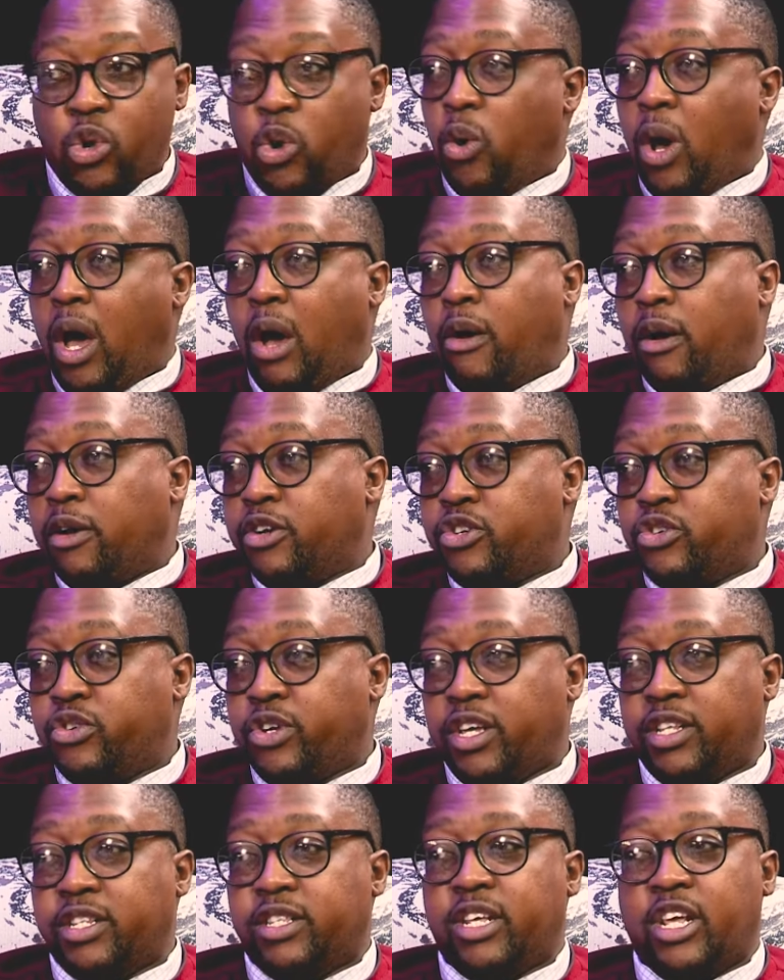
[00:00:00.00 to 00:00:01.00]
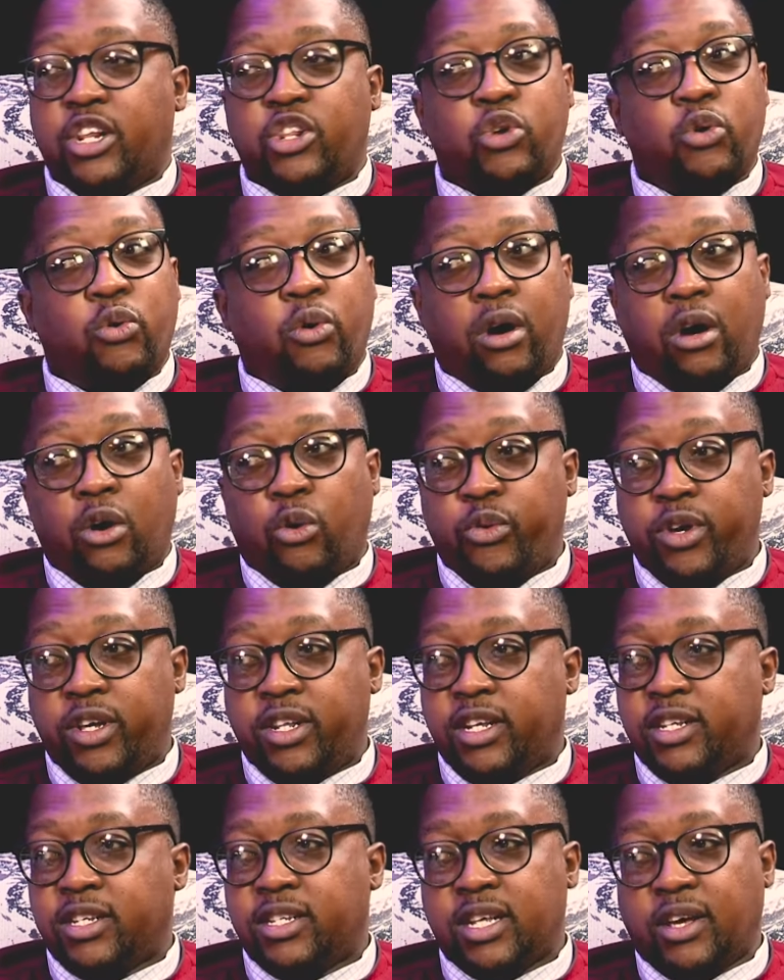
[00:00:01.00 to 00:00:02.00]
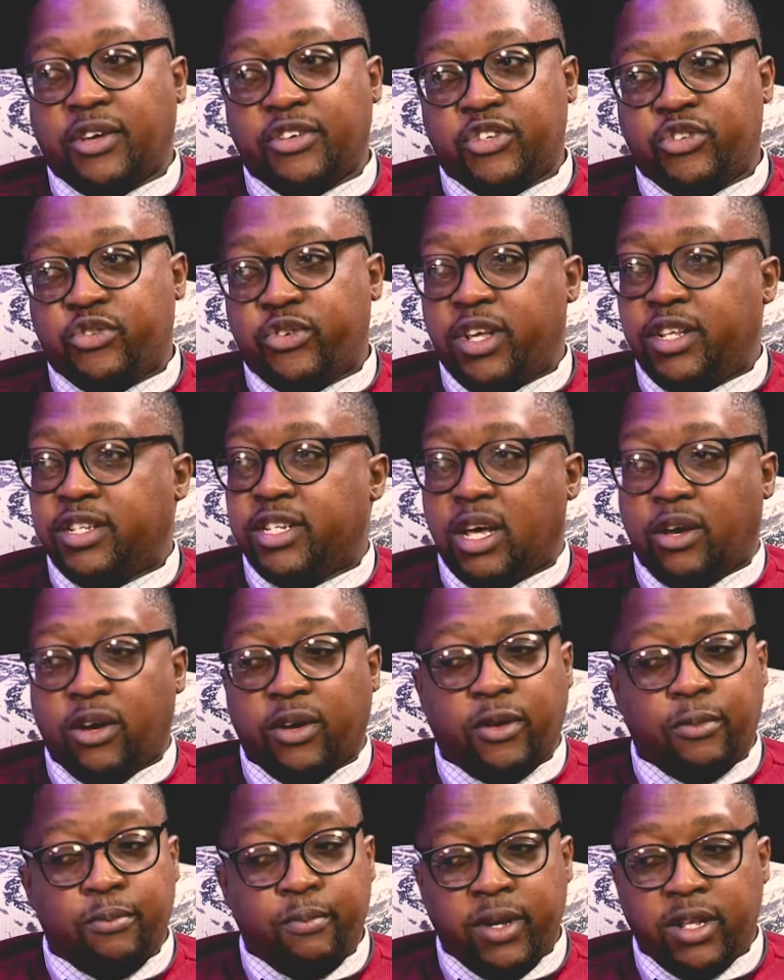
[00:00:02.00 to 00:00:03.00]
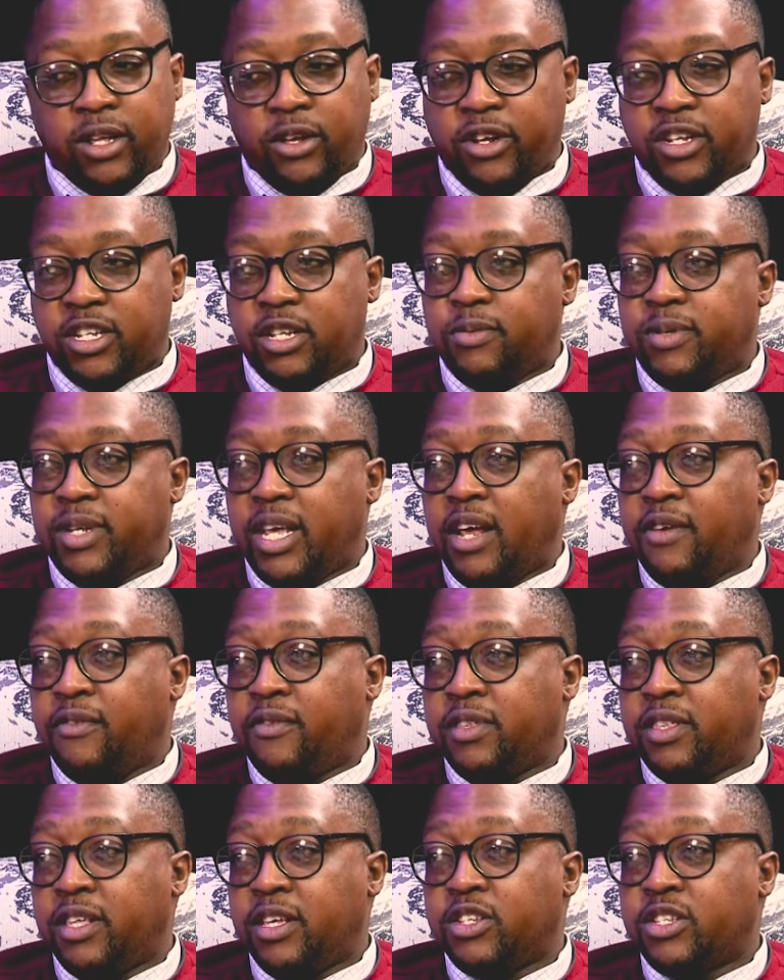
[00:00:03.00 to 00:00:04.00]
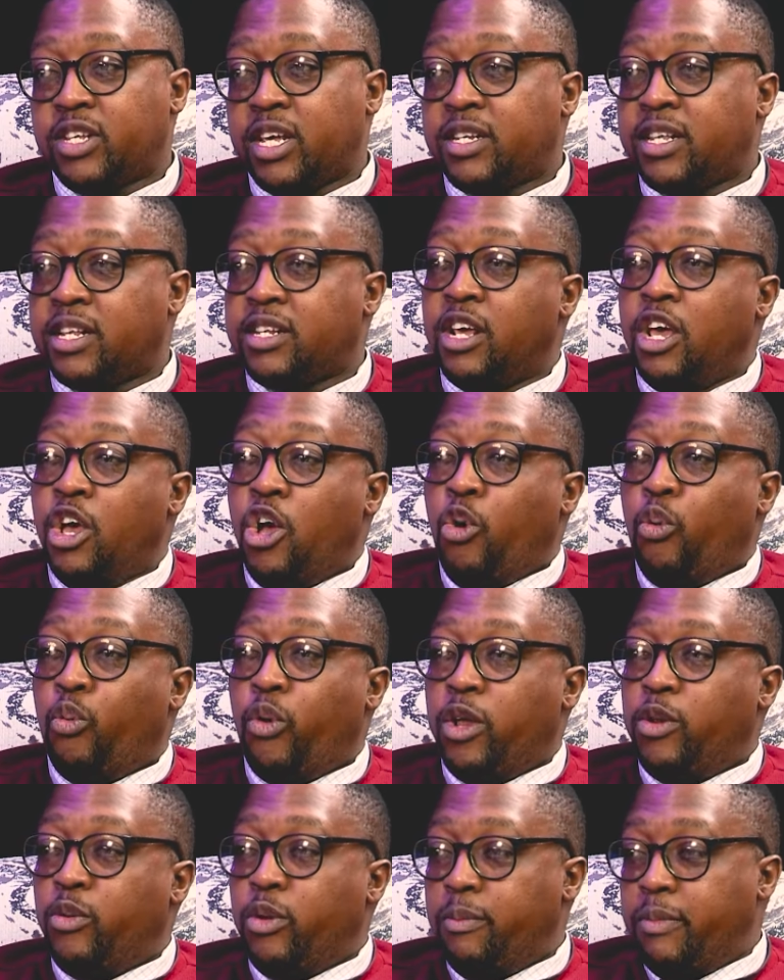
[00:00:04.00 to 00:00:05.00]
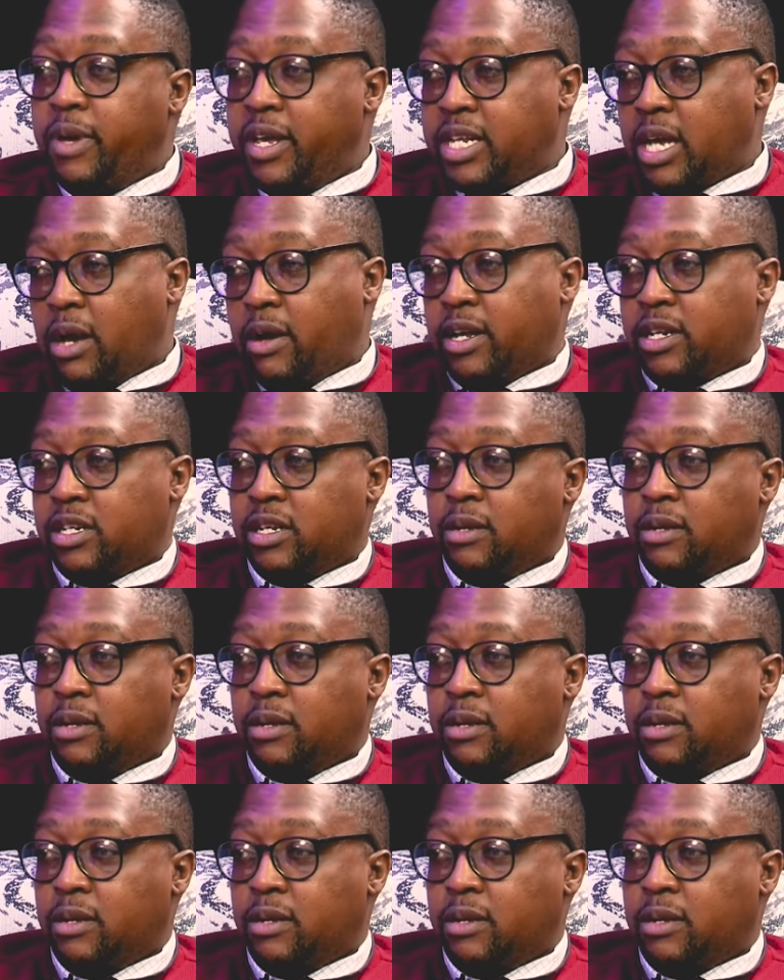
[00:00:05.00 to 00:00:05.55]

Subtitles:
know our traits, they know our weaknesses, our strengths, our mannerisms, everything, such that when we meet our